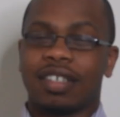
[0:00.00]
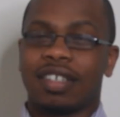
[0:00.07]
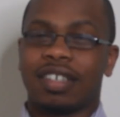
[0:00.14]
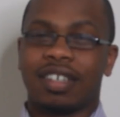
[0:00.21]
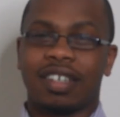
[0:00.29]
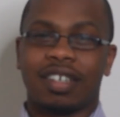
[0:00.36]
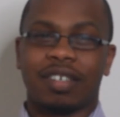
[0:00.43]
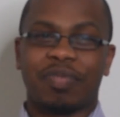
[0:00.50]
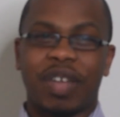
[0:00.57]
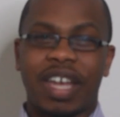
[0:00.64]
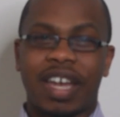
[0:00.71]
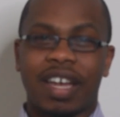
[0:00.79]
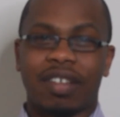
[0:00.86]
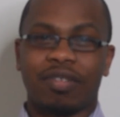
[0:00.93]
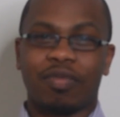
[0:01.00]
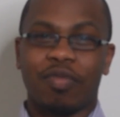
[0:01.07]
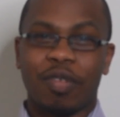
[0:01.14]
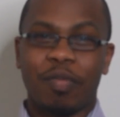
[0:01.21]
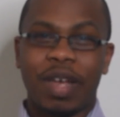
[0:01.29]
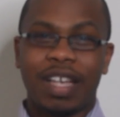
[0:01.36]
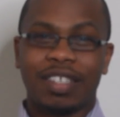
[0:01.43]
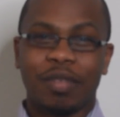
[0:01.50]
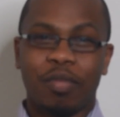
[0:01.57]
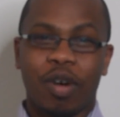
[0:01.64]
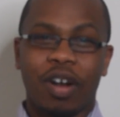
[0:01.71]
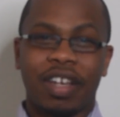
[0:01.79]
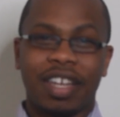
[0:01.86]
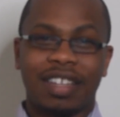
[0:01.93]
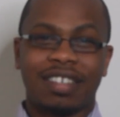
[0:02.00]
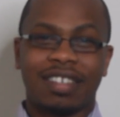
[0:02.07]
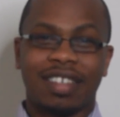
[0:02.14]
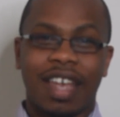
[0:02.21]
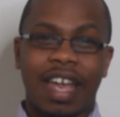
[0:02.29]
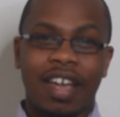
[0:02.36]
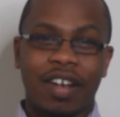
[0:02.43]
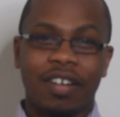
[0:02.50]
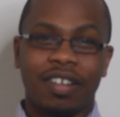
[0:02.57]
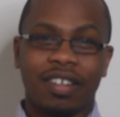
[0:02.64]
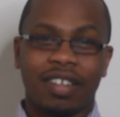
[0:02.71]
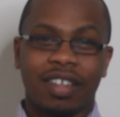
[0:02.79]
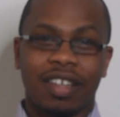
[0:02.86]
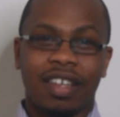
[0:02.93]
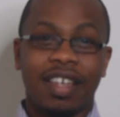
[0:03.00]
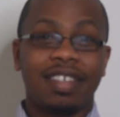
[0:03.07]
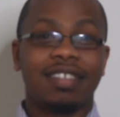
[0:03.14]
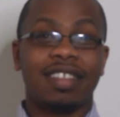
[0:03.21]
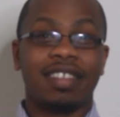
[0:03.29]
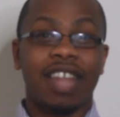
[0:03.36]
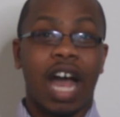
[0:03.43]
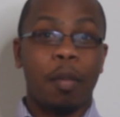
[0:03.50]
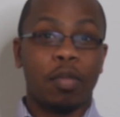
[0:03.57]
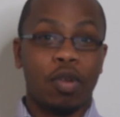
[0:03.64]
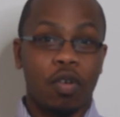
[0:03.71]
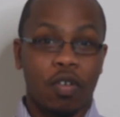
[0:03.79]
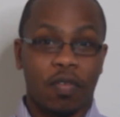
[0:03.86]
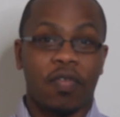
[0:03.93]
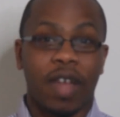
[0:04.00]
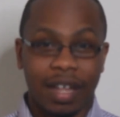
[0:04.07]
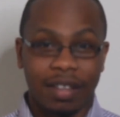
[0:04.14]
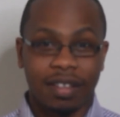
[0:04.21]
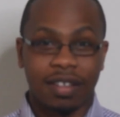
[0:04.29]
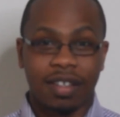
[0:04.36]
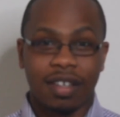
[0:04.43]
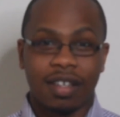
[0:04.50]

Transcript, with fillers: oh man, what makes the market scared is the domino effect.